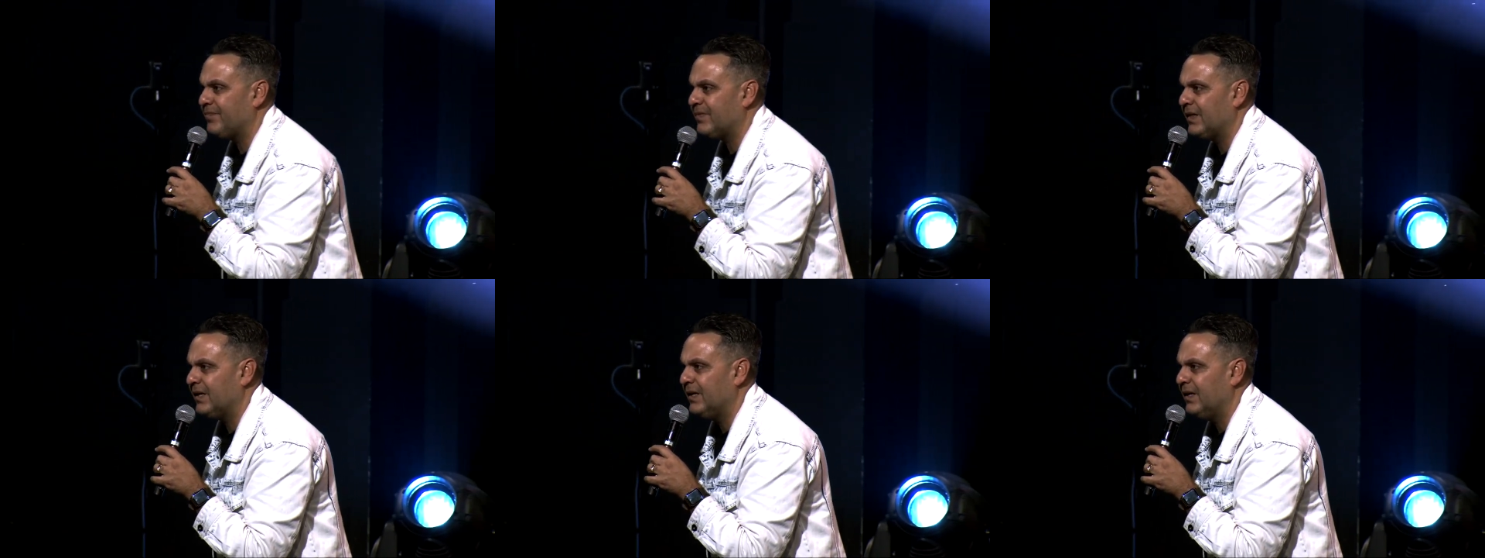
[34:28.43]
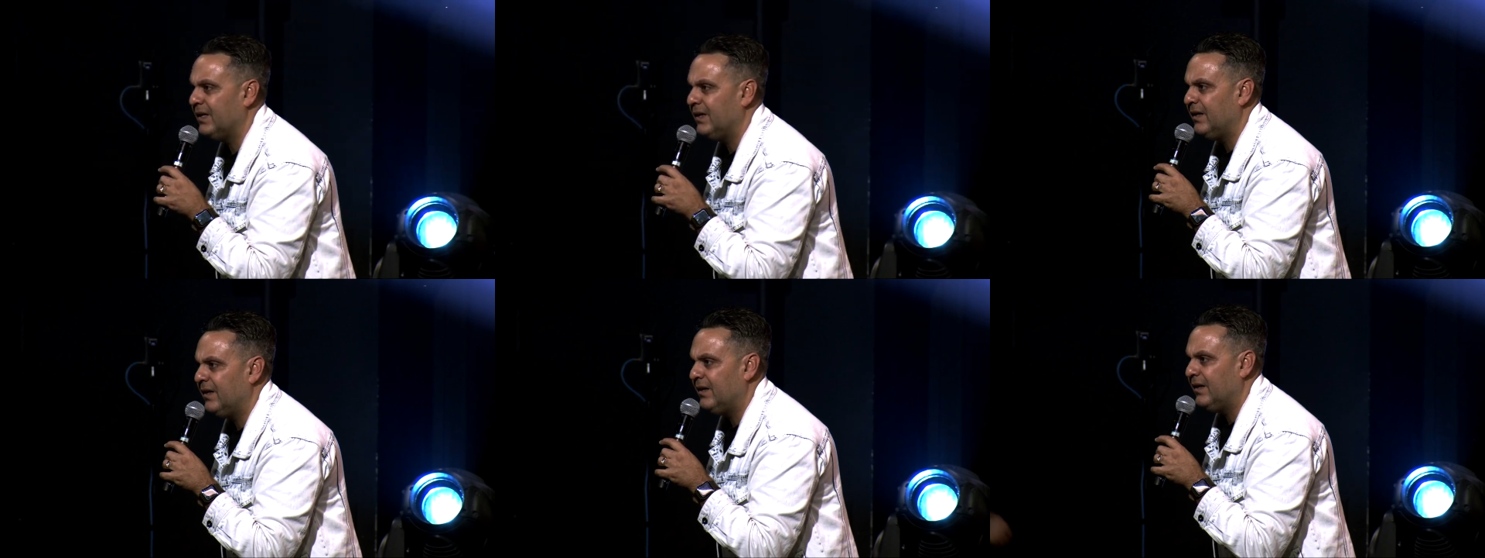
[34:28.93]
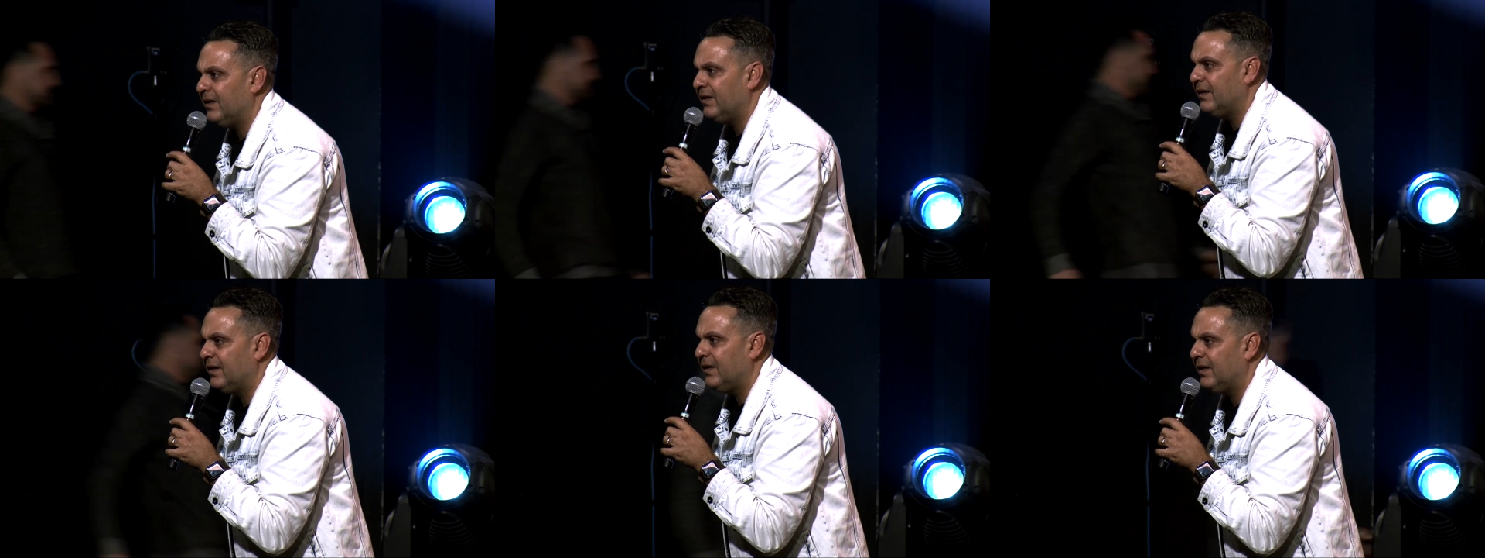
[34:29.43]

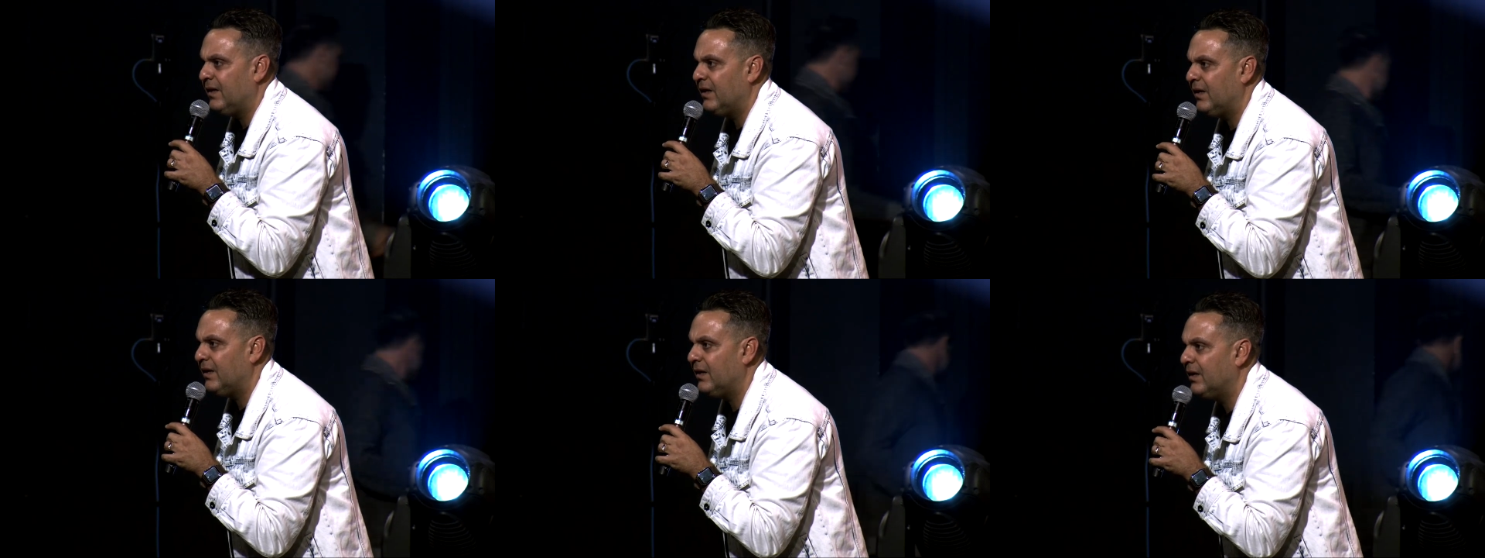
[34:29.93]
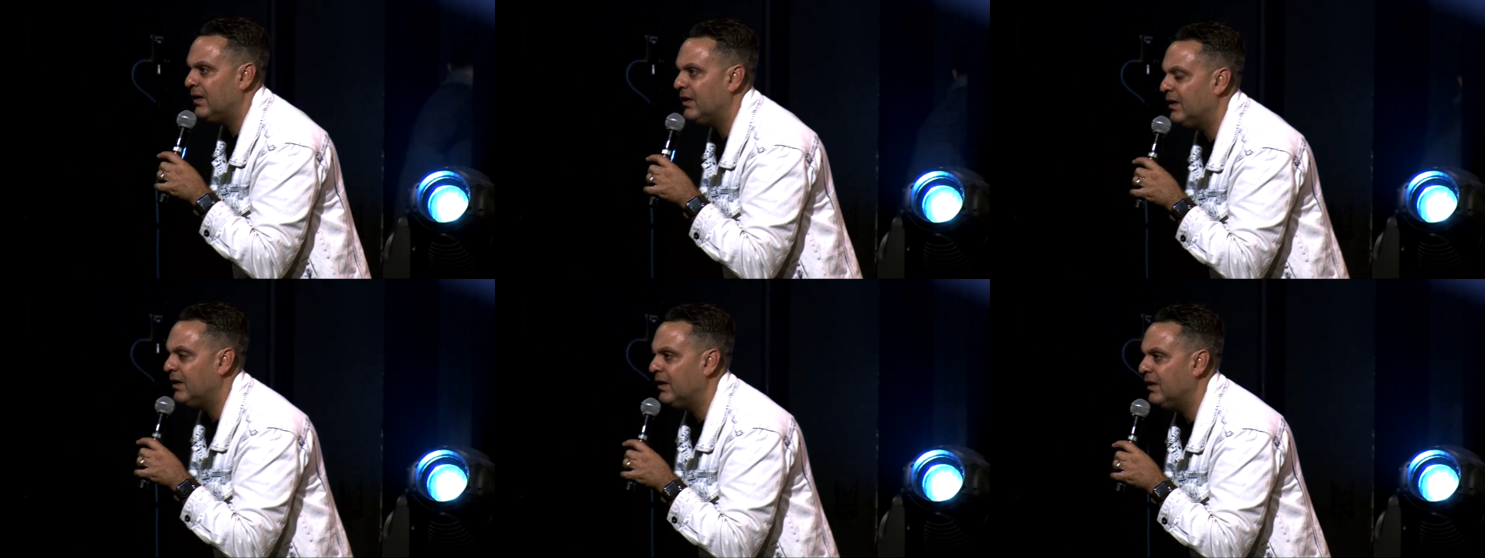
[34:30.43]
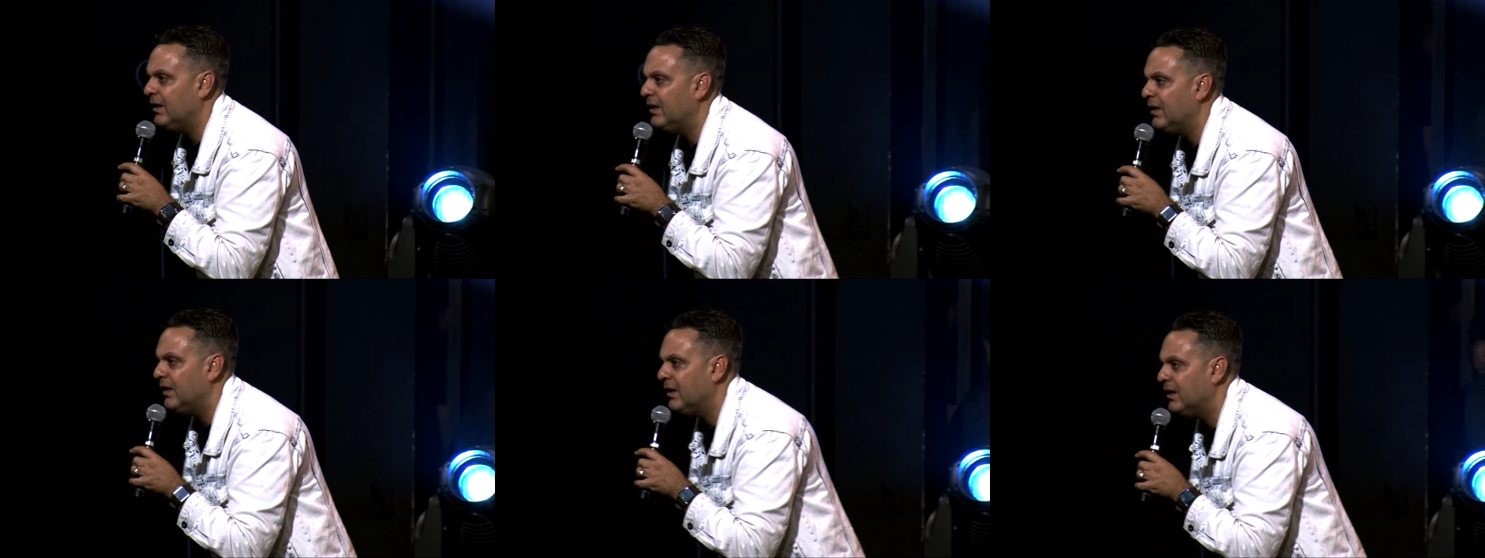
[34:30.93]

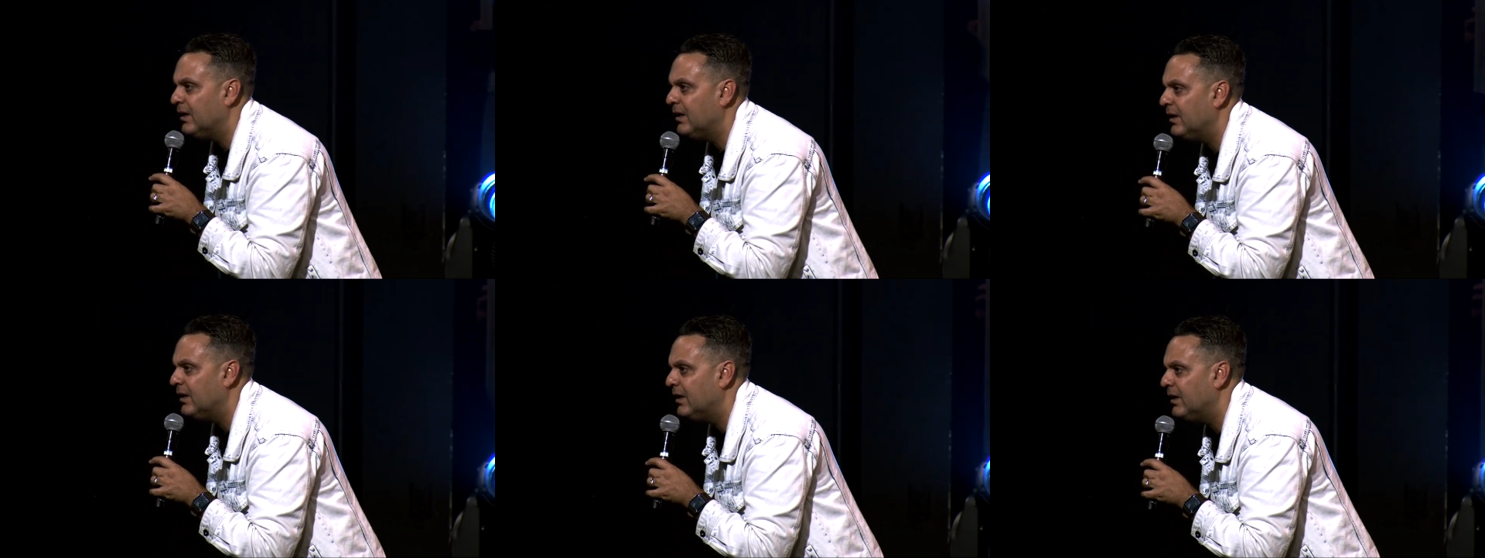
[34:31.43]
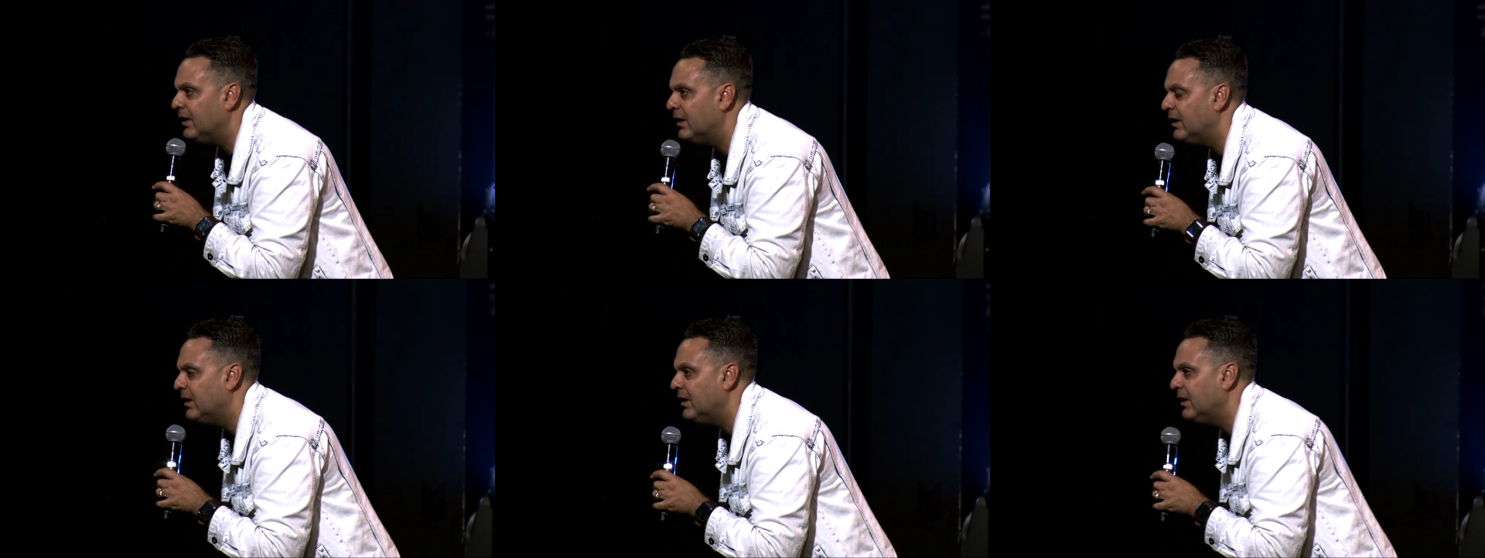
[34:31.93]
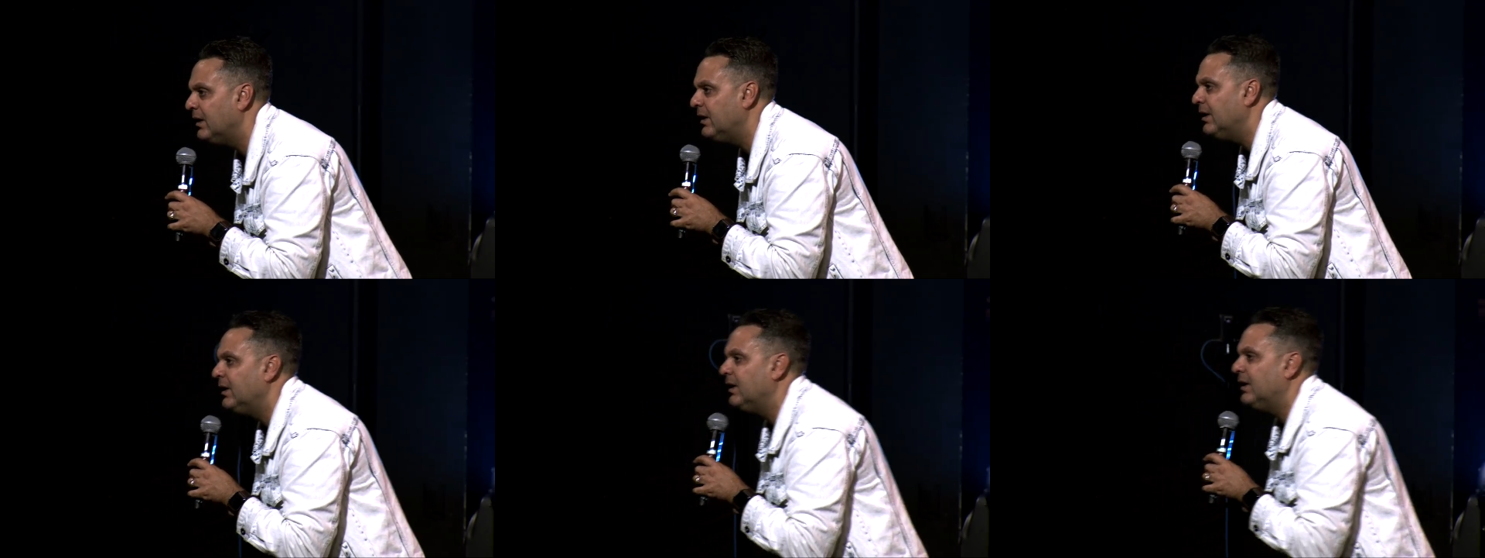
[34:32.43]
No one is speaking in this clip.